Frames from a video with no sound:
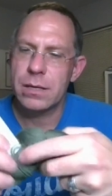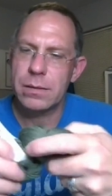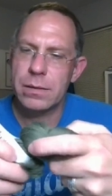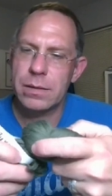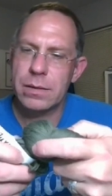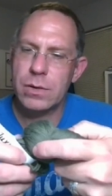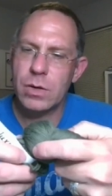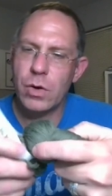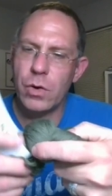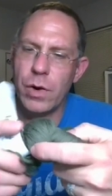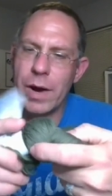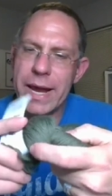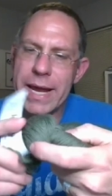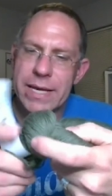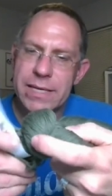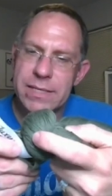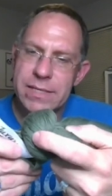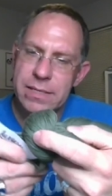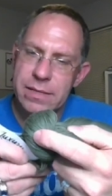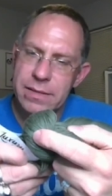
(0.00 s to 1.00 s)

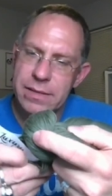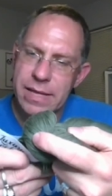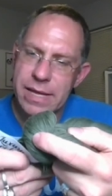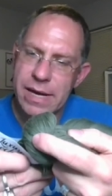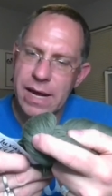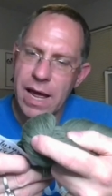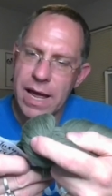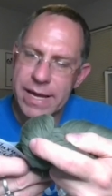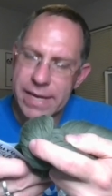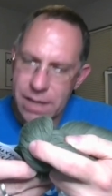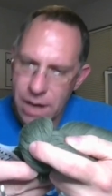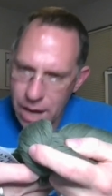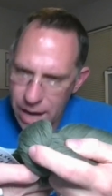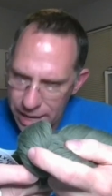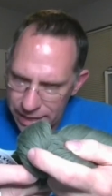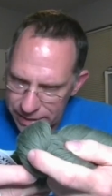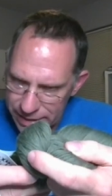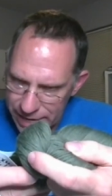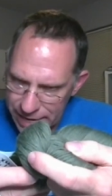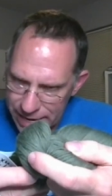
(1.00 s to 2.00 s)
crate that I
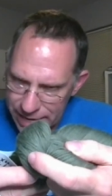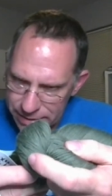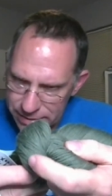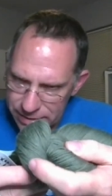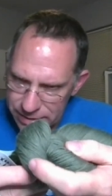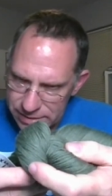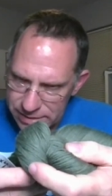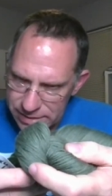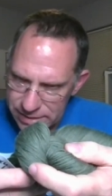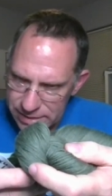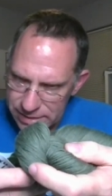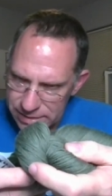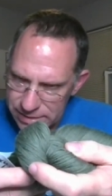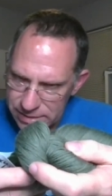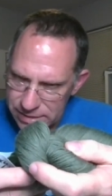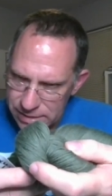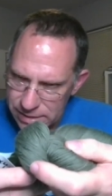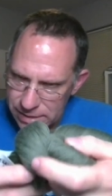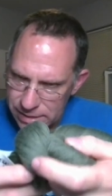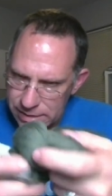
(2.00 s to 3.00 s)
got, and this
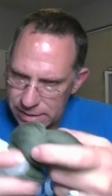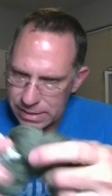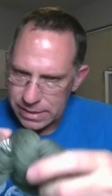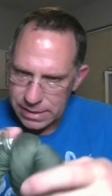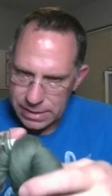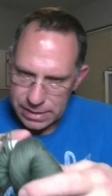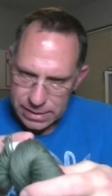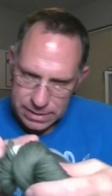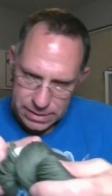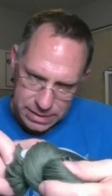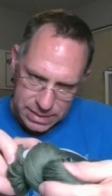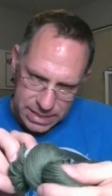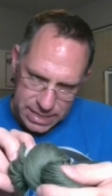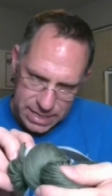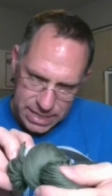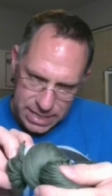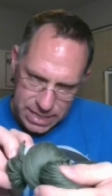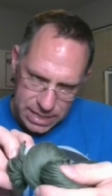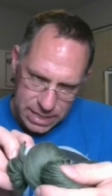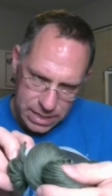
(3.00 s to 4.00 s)
is
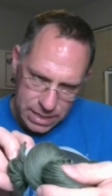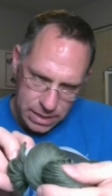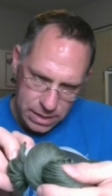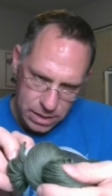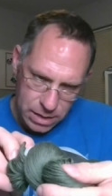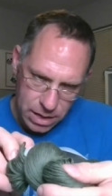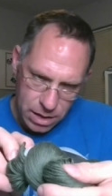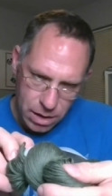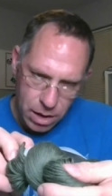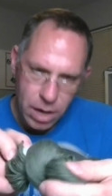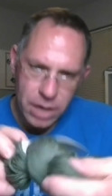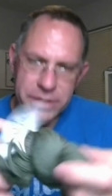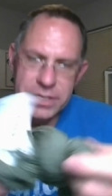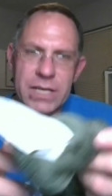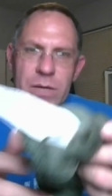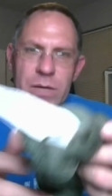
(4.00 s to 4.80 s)
the Audine